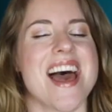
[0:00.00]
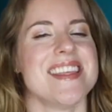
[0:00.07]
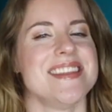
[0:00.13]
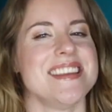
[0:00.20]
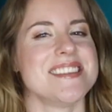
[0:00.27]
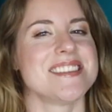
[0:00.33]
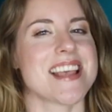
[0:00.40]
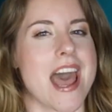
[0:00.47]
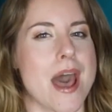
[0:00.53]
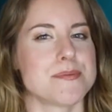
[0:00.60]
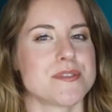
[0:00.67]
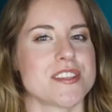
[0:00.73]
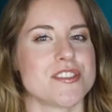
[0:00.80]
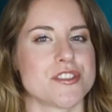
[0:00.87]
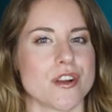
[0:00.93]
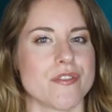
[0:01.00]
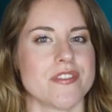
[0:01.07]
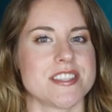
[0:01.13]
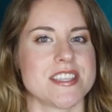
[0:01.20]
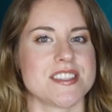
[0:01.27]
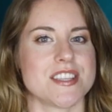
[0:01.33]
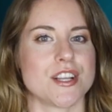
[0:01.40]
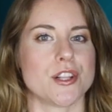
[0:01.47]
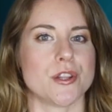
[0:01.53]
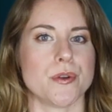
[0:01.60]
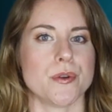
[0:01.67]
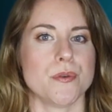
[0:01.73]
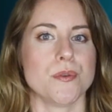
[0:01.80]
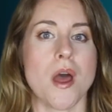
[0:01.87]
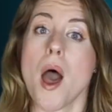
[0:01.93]
These apps and services
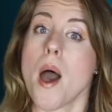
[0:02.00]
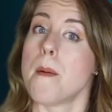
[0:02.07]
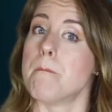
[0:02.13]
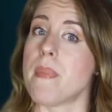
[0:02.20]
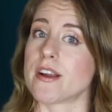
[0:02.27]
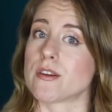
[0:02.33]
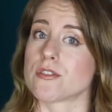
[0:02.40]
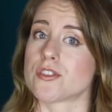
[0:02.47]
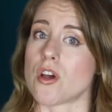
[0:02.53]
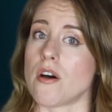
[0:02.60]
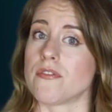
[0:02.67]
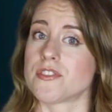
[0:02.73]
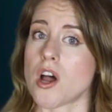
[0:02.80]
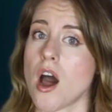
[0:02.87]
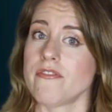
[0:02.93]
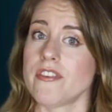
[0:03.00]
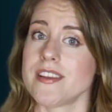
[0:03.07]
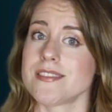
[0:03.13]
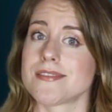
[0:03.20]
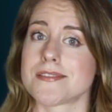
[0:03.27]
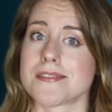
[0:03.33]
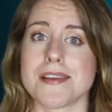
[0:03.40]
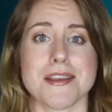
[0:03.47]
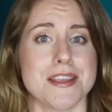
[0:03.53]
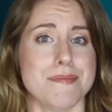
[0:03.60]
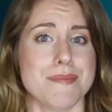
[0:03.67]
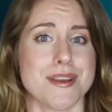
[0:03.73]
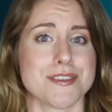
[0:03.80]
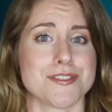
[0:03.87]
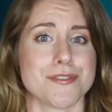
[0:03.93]
include Microsoft Office,
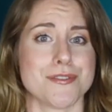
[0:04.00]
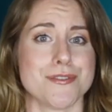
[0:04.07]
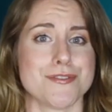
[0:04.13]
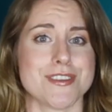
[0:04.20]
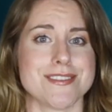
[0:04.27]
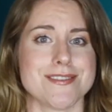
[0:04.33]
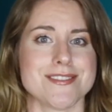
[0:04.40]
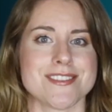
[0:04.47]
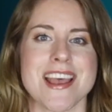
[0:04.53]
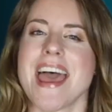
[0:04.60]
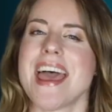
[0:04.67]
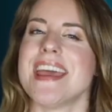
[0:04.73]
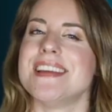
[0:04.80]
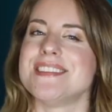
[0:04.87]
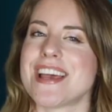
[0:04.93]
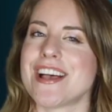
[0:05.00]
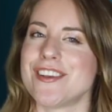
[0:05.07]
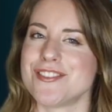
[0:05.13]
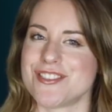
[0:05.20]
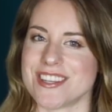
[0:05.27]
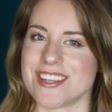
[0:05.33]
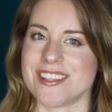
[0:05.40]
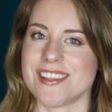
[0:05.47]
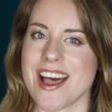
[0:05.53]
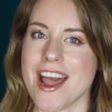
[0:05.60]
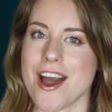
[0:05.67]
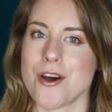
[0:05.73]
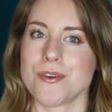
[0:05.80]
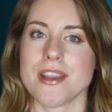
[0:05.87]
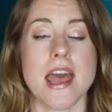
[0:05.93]
email solutions, intelligent
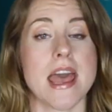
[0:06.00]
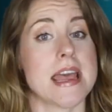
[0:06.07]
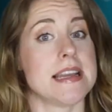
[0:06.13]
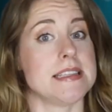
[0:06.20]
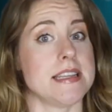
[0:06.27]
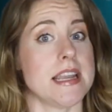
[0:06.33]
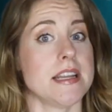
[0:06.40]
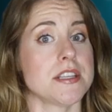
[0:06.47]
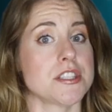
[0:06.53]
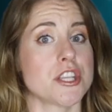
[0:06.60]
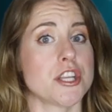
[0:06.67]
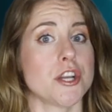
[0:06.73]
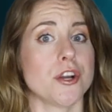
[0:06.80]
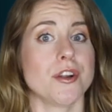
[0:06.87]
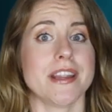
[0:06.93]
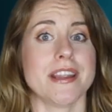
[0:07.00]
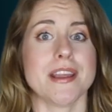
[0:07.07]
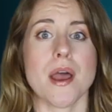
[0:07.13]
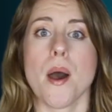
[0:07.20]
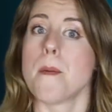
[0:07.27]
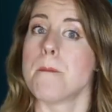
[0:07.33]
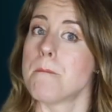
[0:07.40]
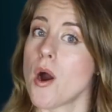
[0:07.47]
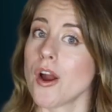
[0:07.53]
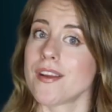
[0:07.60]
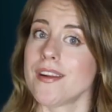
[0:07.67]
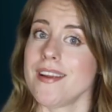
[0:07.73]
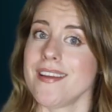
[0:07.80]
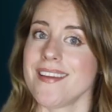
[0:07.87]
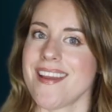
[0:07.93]
cloud, data security,
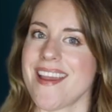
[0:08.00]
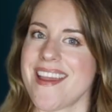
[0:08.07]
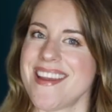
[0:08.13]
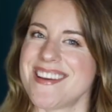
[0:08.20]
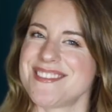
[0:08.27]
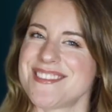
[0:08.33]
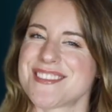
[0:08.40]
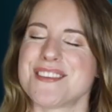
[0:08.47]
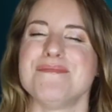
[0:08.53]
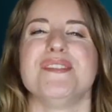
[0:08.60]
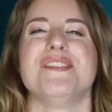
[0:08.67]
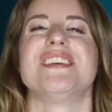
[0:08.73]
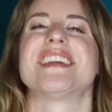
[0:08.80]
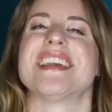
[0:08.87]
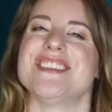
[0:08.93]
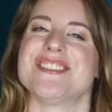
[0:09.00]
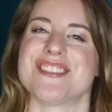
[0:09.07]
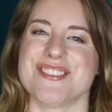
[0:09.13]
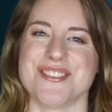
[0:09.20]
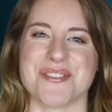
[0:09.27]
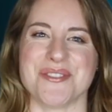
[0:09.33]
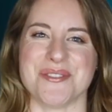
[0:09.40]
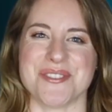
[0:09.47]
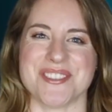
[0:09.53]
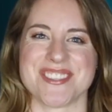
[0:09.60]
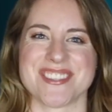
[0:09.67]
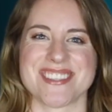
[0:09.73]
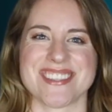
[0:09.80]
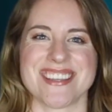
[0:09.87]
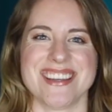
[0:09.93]
marketing, and communication
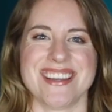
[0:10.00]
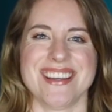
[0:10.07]
tools.